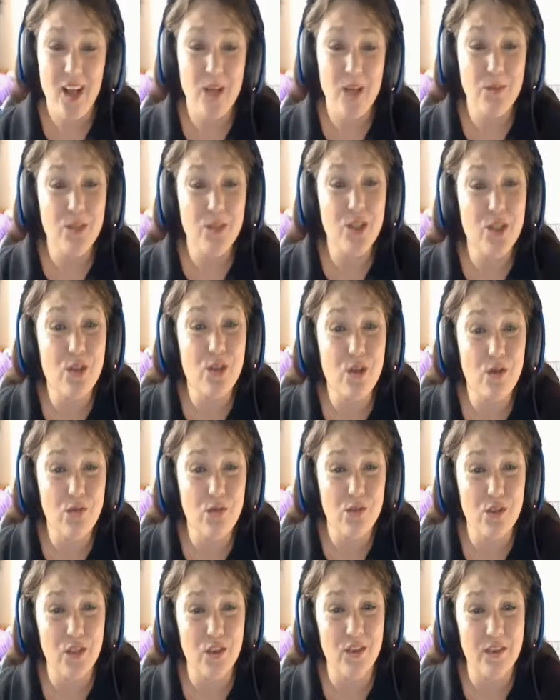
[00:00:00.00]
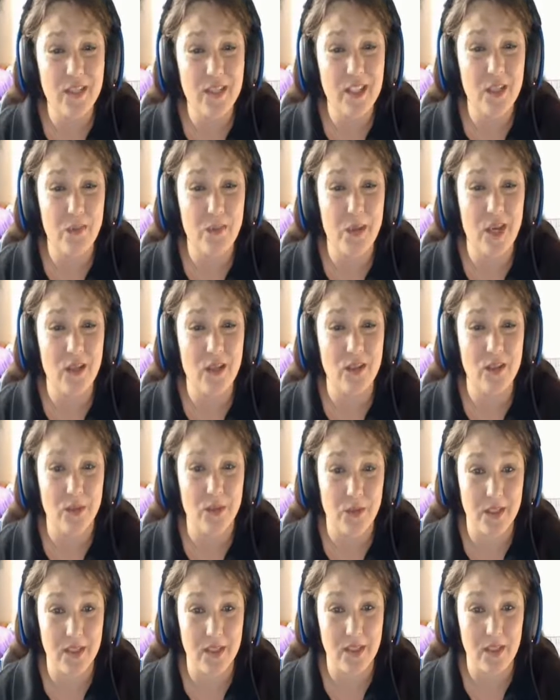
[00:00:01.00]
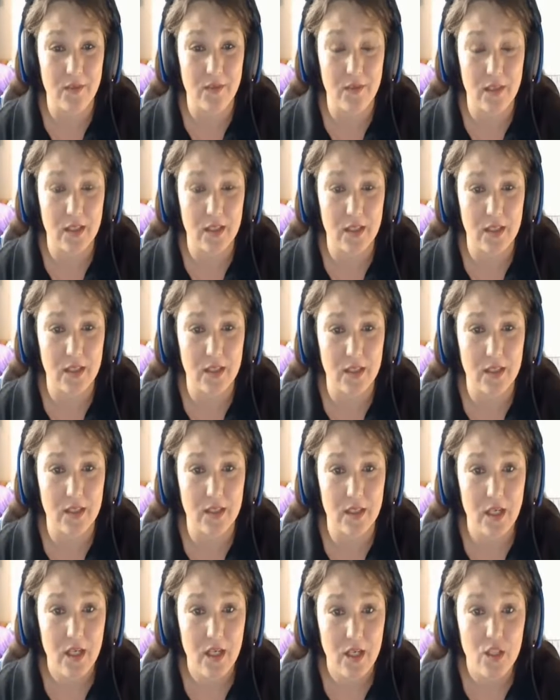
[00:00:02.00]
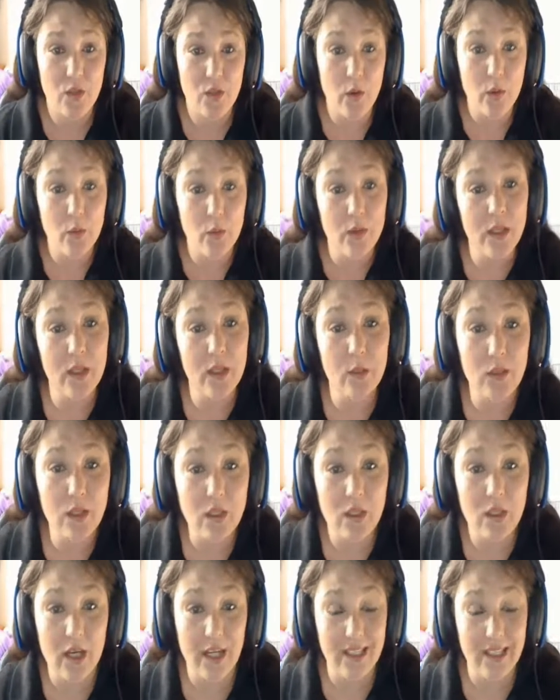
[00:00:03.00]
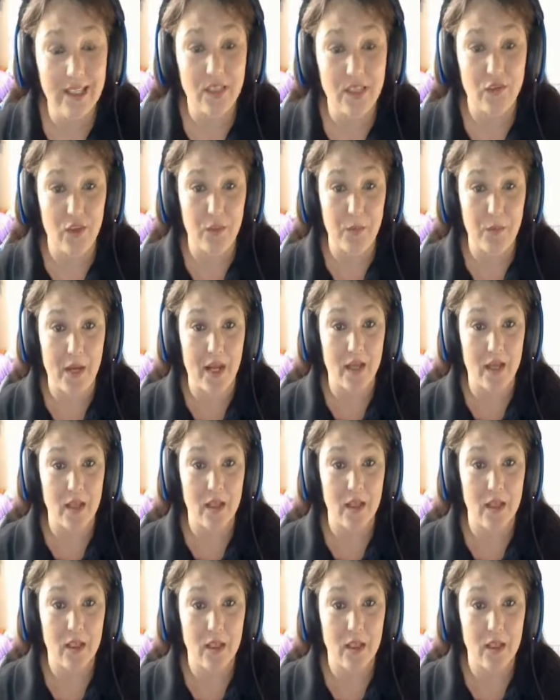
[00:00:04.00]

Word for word: I'm so nervous about doing stuff like this. So I really want your guys' feedback.